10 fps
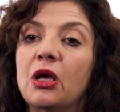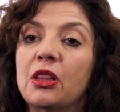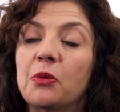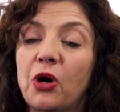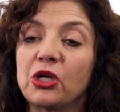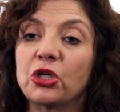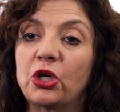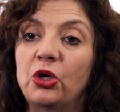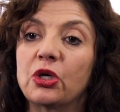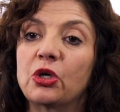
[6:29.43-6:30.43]
the
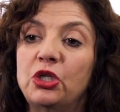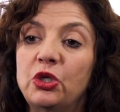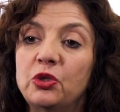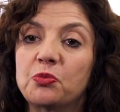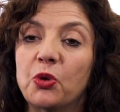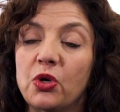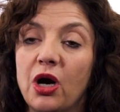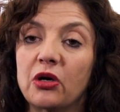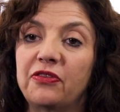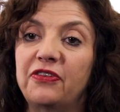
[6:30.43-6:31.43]
prosecutor could use
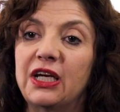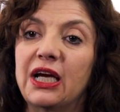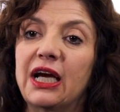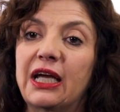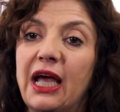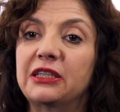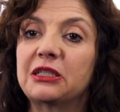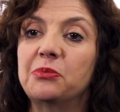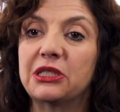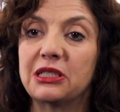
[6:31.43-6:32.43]
pornography
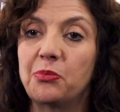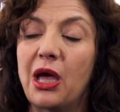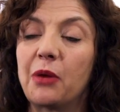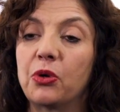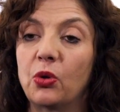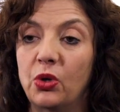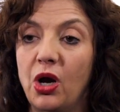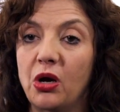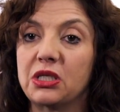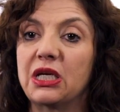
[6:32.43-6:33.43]
against Mrs. Mapp or
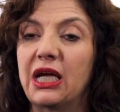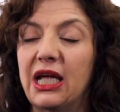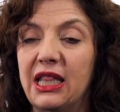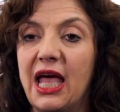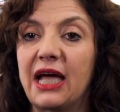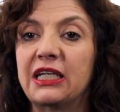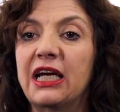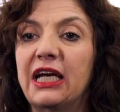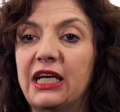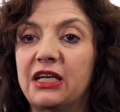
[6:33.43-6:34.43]
not in that
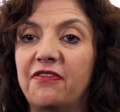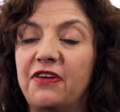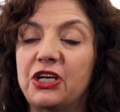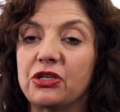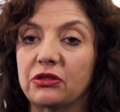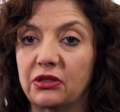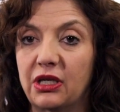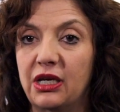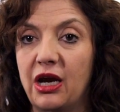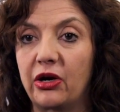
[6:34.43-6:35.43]
individual
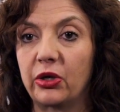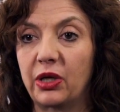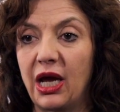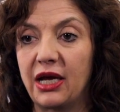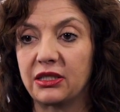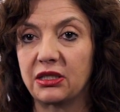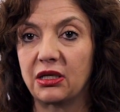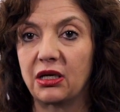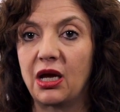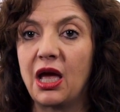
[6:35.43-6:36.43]
narrow case.
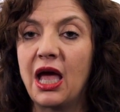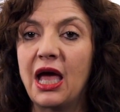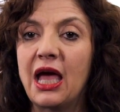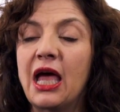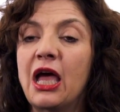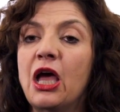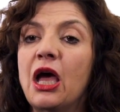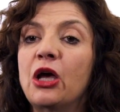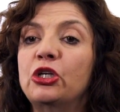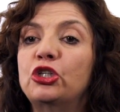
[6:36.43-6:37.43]

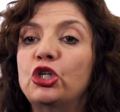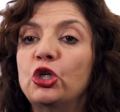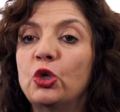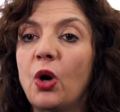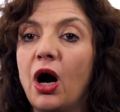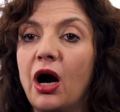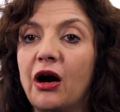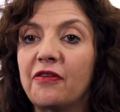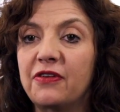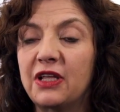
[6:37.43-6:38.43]
Two
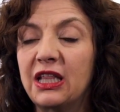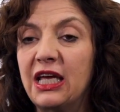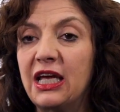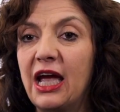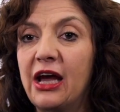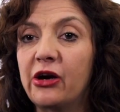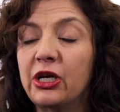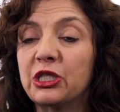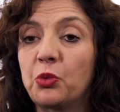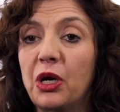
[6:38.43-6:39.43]
of the
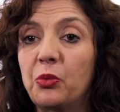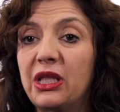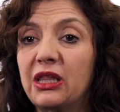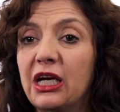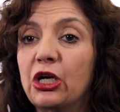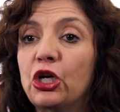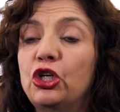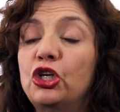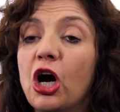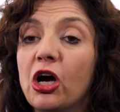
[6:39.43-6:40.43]
areas where we think
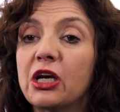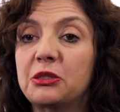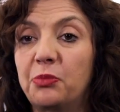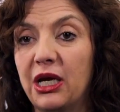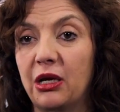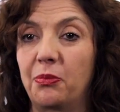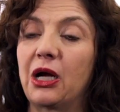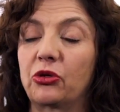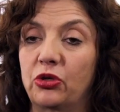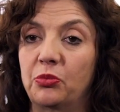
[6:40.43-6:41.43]
not as being
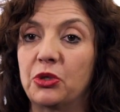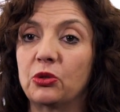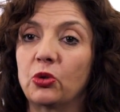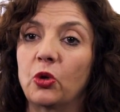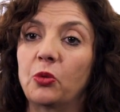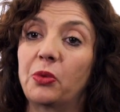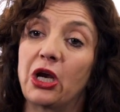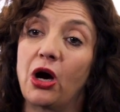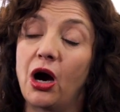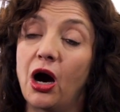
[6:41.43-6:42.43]
about criminal law, but
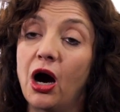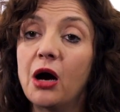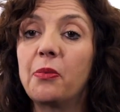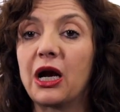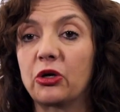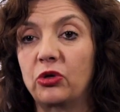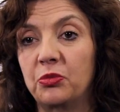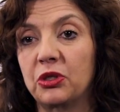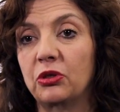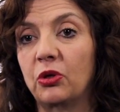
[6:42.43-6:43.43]
are about
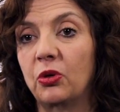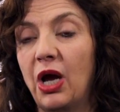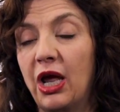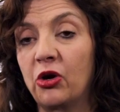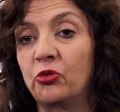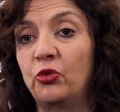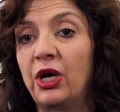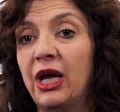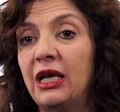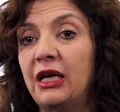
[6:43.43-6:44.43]
criminal law and are
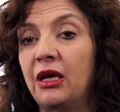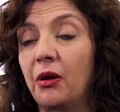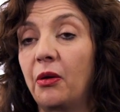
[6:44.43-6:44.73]
really